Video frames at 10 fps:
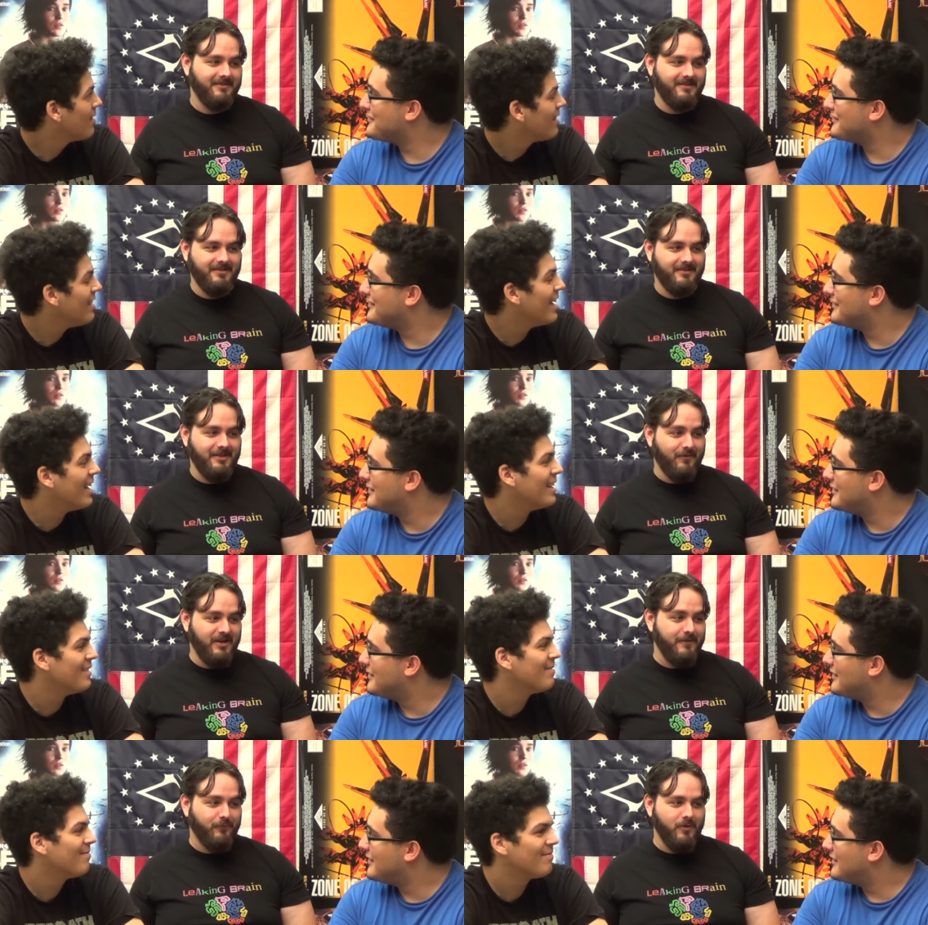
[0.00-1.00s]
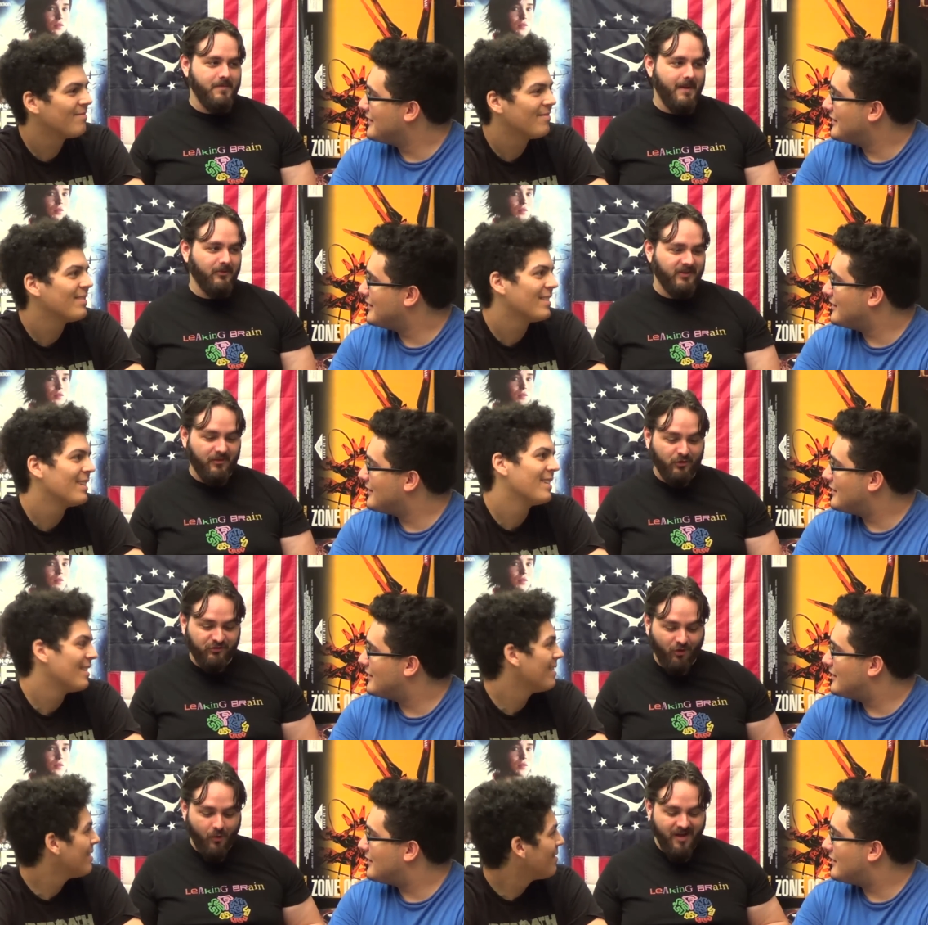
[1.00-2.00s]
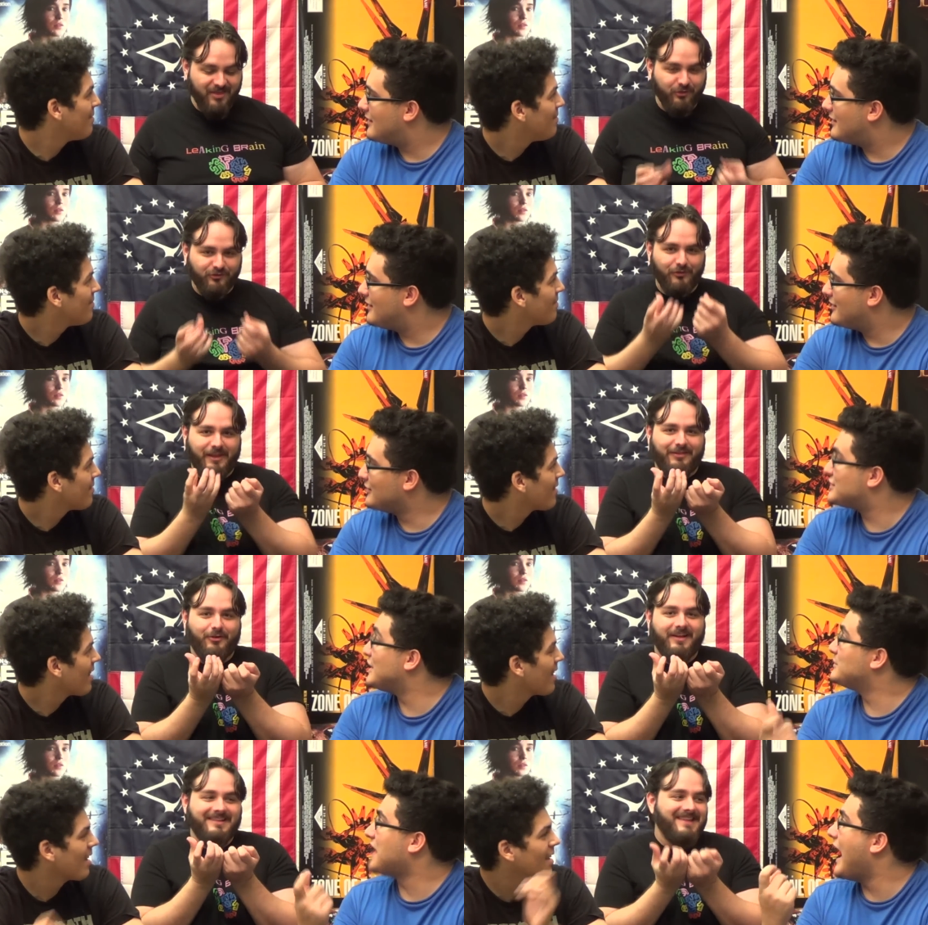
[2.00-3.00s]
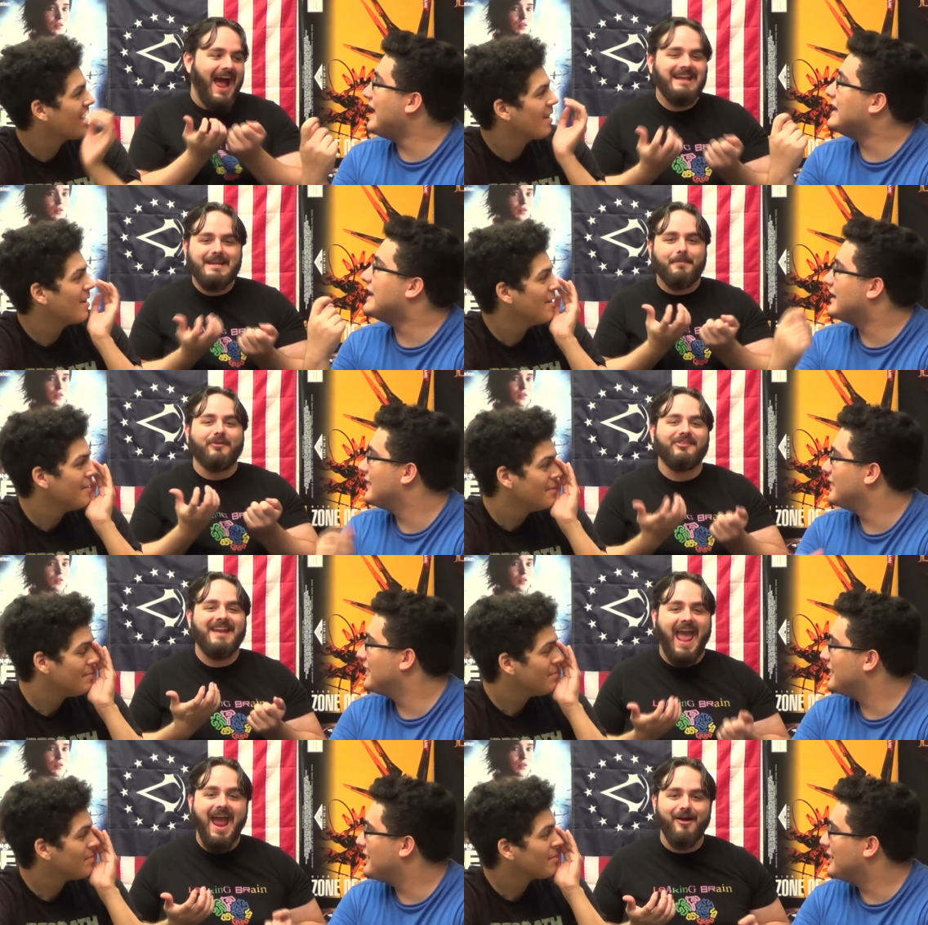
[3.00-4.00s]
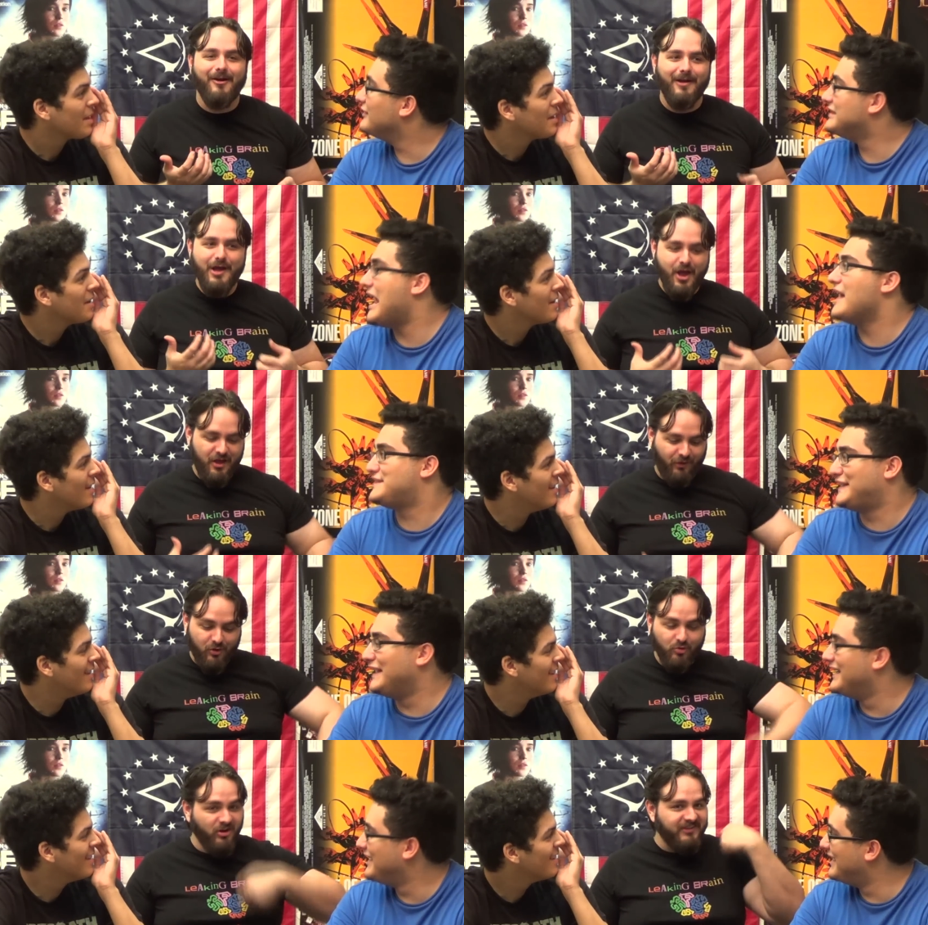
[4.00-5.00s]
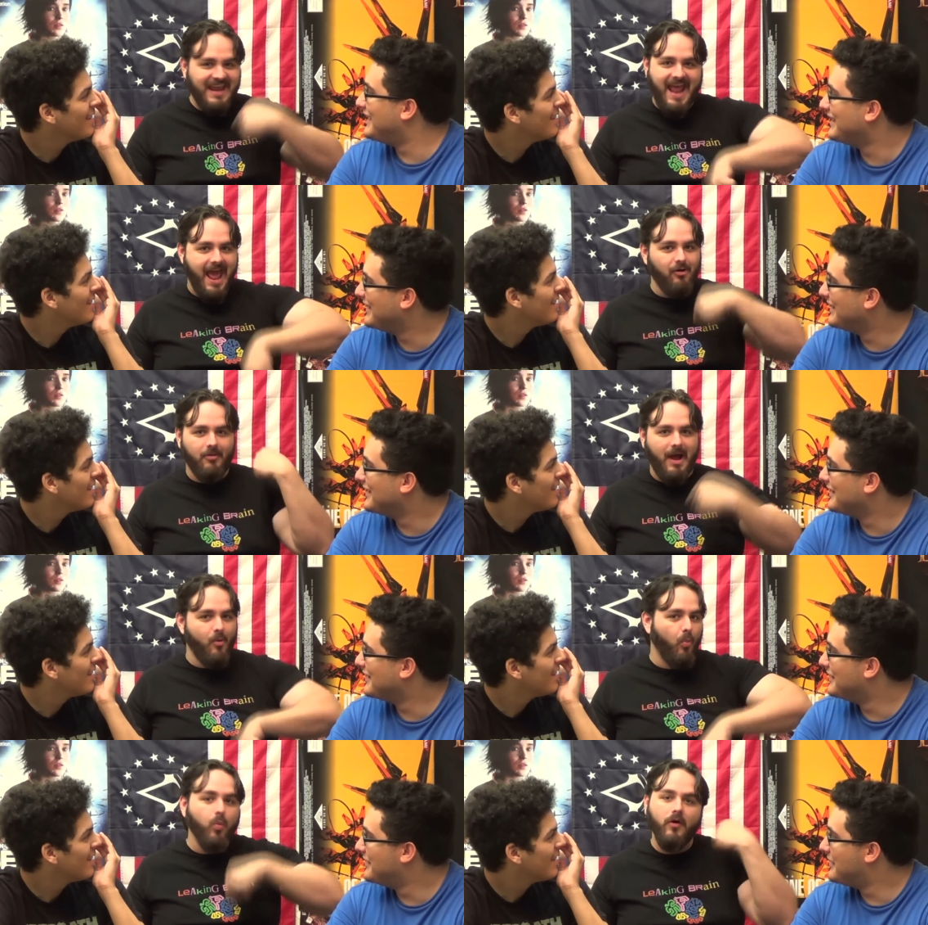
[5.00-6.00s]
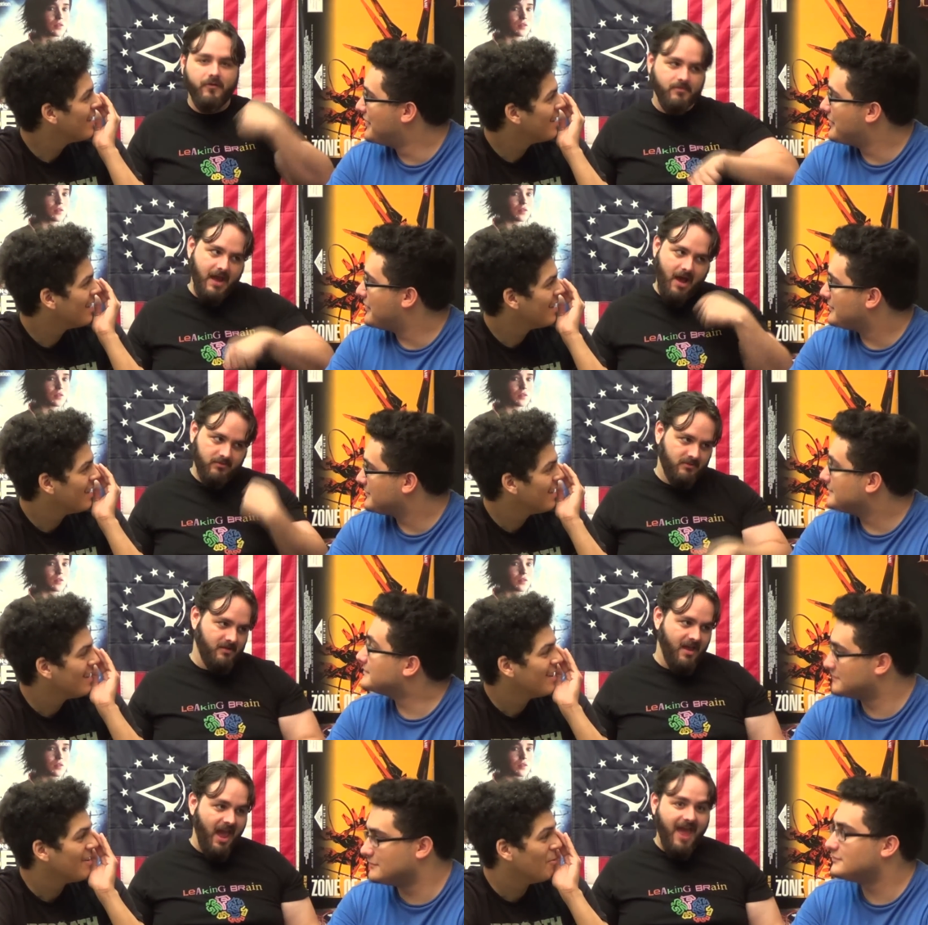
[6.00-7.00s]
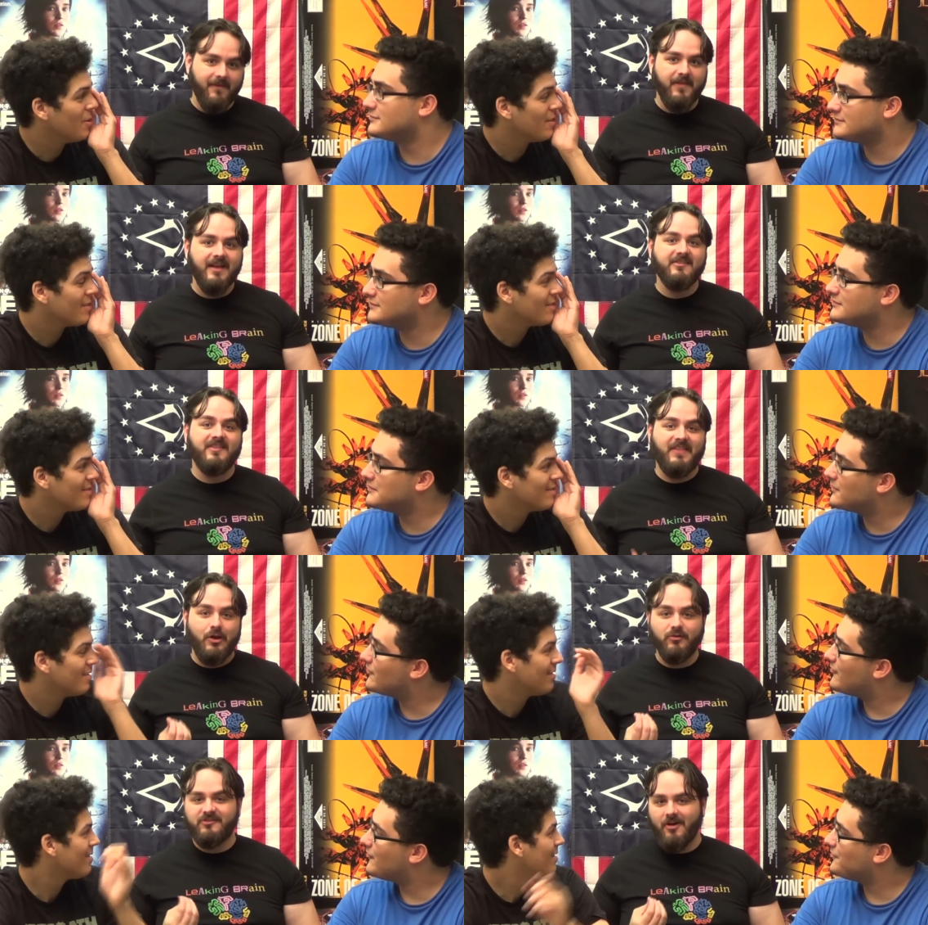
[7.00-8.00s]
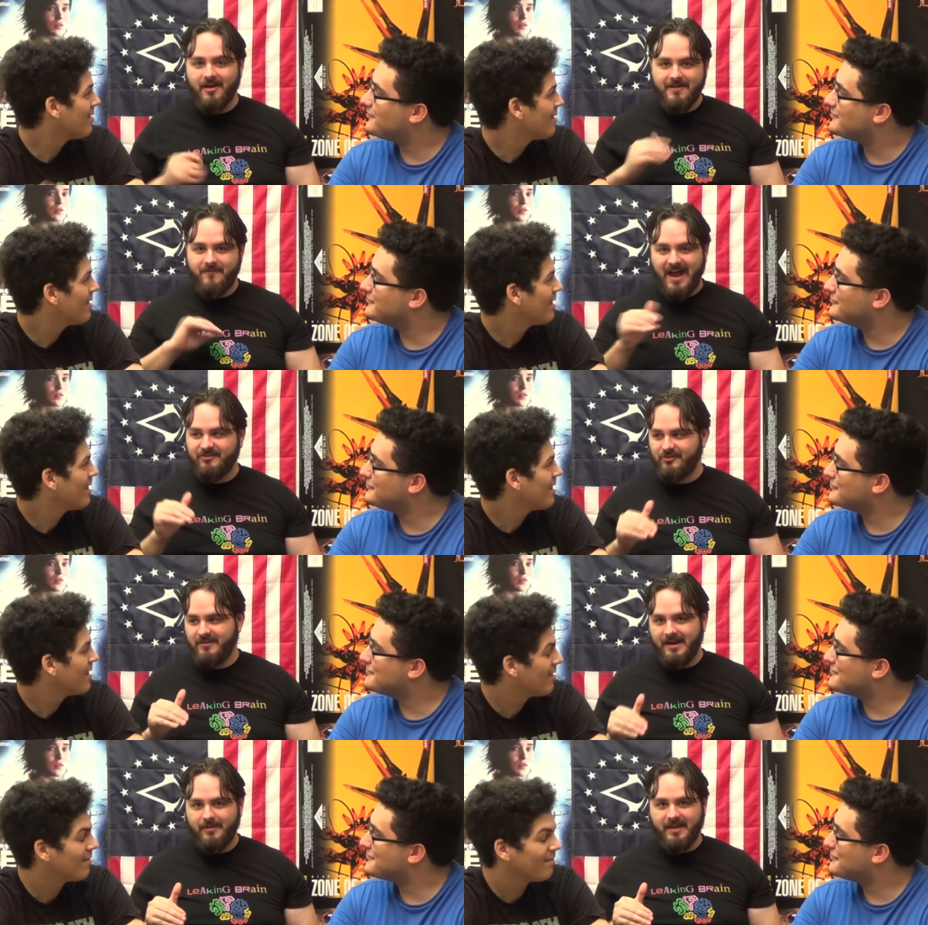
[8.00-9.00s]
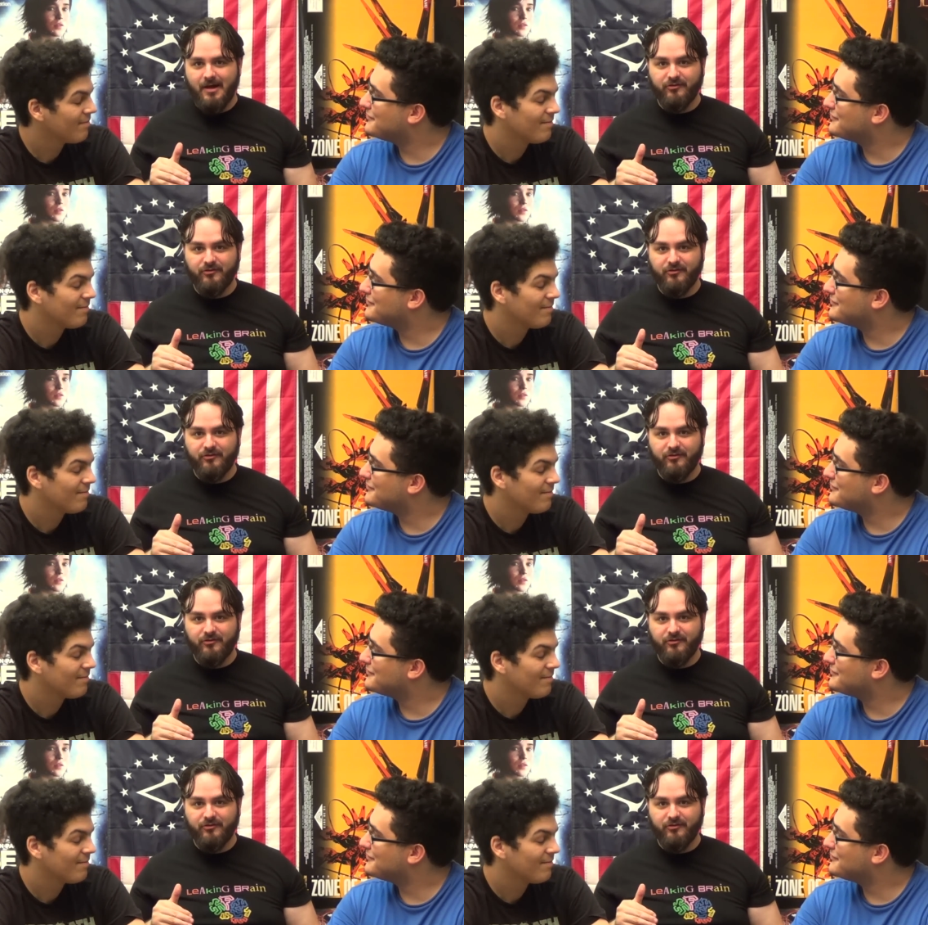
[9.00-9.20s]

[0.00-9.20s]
Speaker 1: Yeah. You ever eat fruity pebbles? Like they're so they're so, like, they're so like ninety percent air. Yes. So you just inhale them. I wolf them down. Mm-hmm. And the thing is, is that they go soggy faster than anything